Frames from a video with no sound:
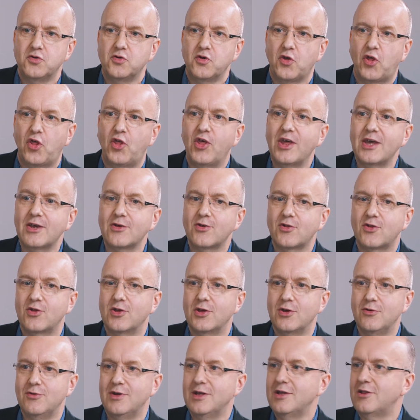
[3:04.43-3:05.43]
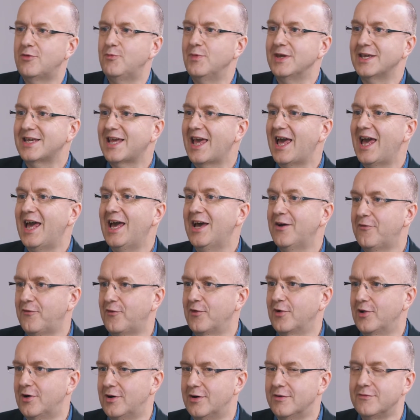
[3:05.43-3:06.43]
things that you need to be
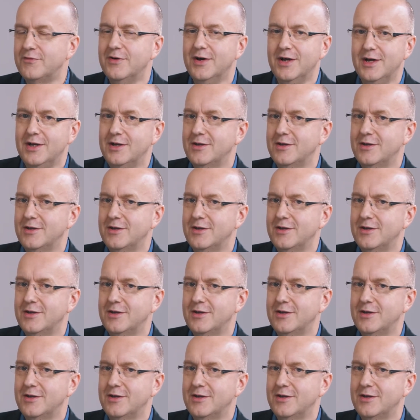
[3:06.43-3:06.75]
careful of,